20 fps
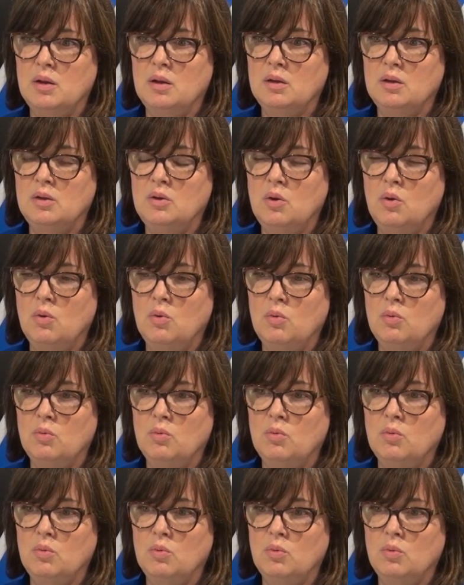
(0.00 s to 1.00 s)

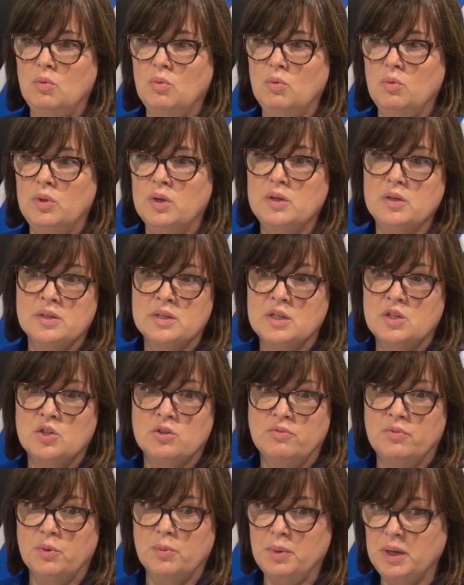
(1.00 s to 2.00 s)
the
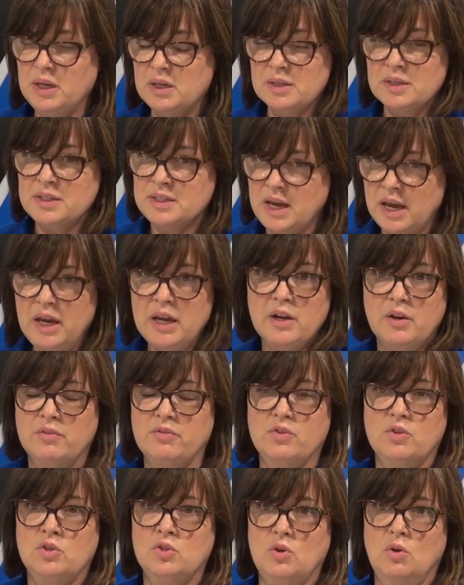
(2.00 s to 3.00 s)
decision for me to stay here
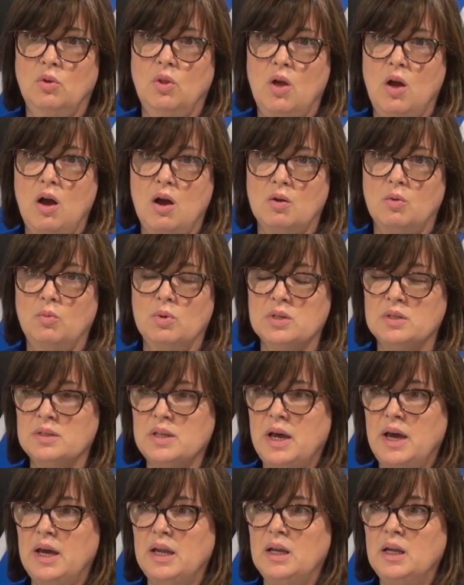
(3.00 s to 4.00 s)
for so long was
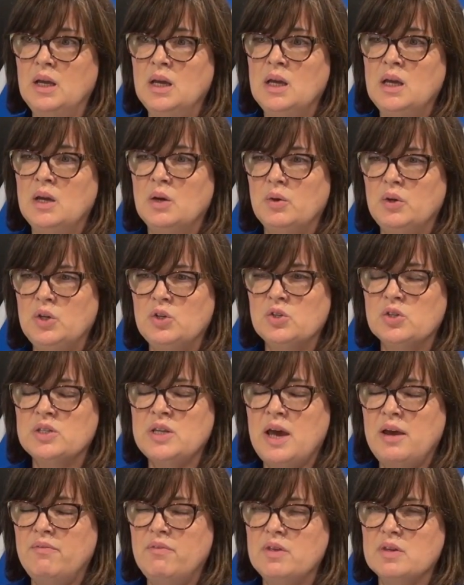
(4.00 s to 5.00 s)
that you just
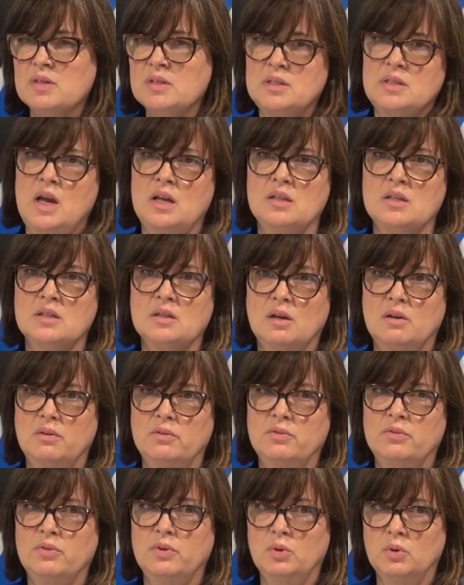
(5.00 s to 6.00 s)
have this sense
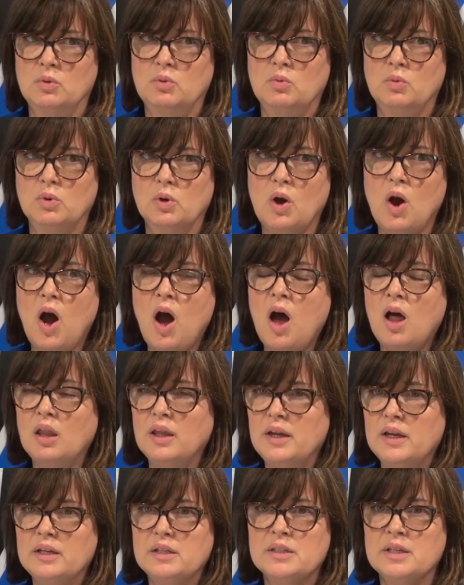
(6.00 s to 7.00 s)
of we're
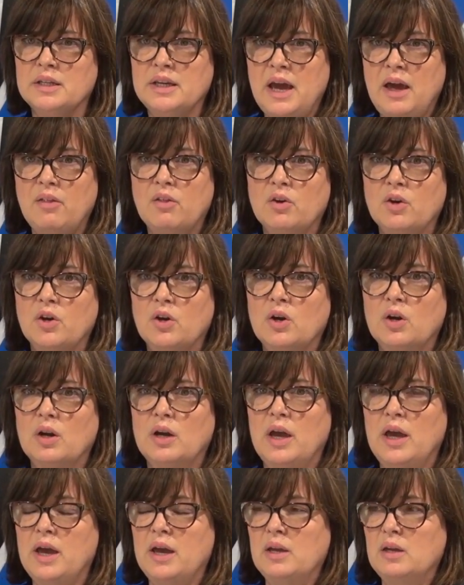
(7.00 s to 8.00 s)
all in it together
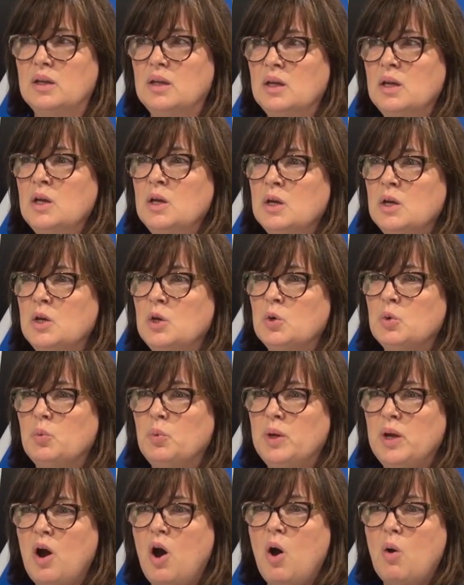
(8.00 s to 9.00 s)
and
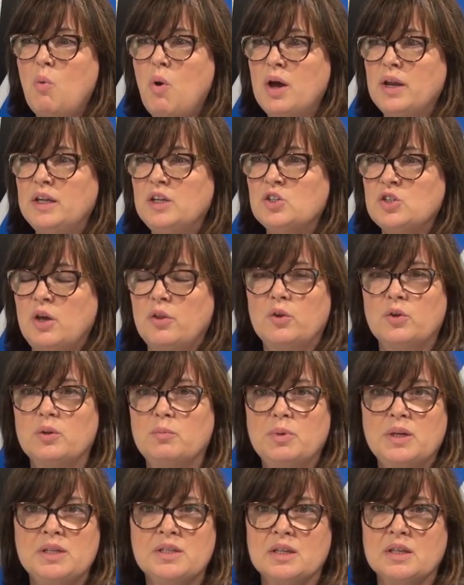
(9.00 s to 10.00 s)
we all want each other to
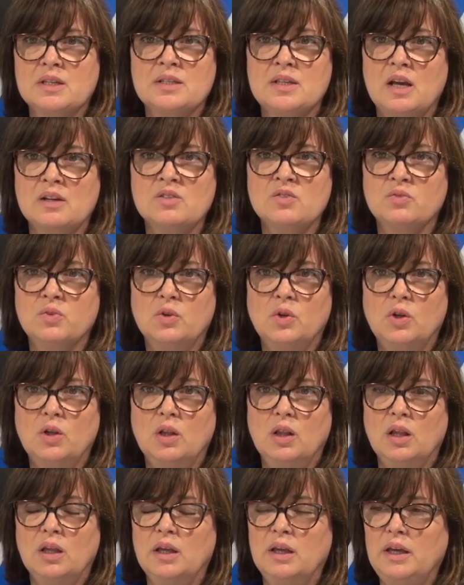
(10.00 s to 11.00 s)
be
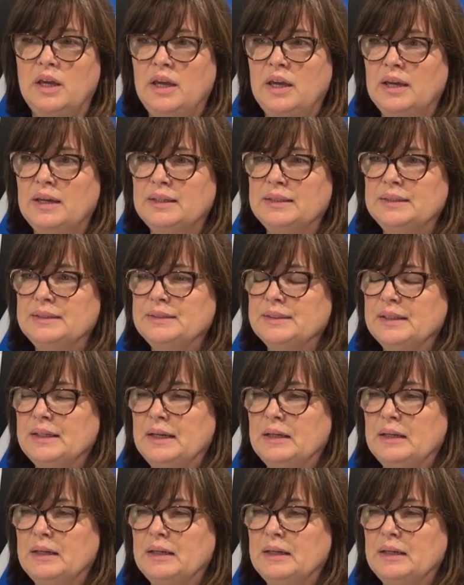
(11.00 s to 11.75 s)
successful. And